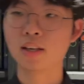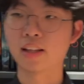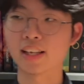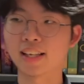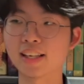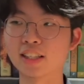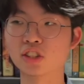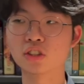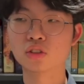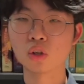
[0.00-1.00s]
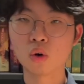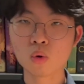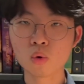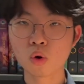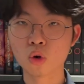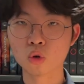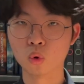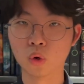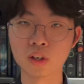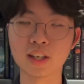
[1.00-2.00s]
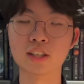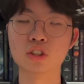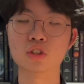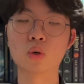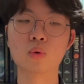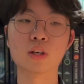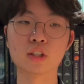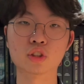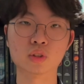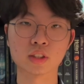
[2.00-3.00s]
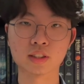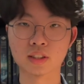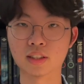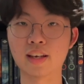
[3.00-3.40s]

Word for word: Like it's so good, it is so interesting,